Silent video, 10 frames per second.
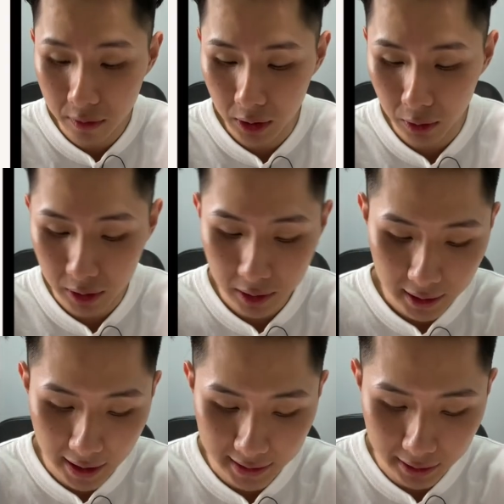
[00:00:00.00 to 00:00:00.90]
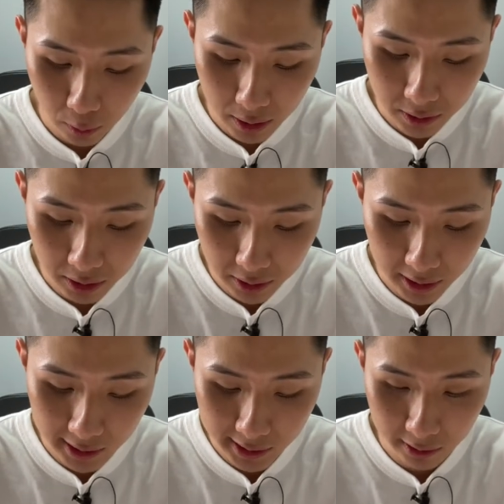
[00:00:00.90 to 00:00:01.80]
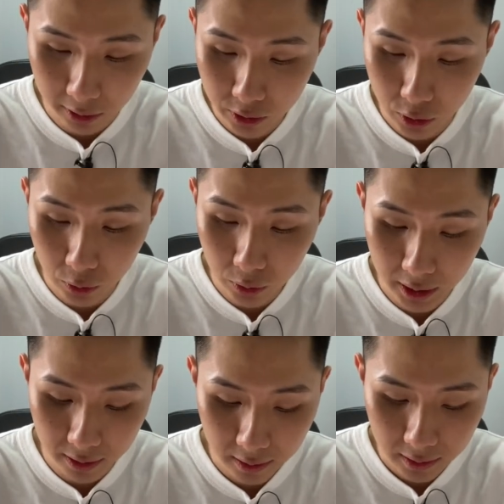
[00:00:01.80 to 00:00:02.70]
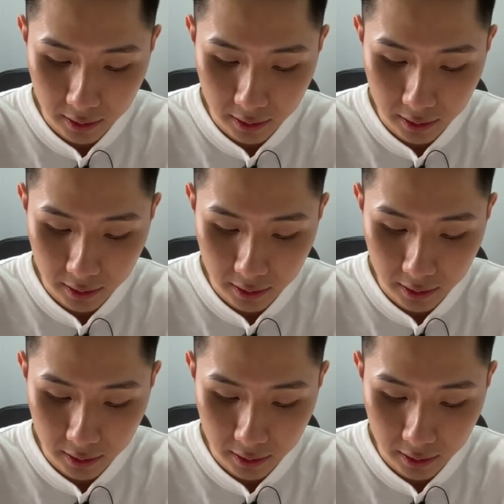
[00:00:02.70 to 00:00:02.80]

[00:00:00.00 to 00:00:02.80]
Newton, let's say 200 Newton is a shoe here,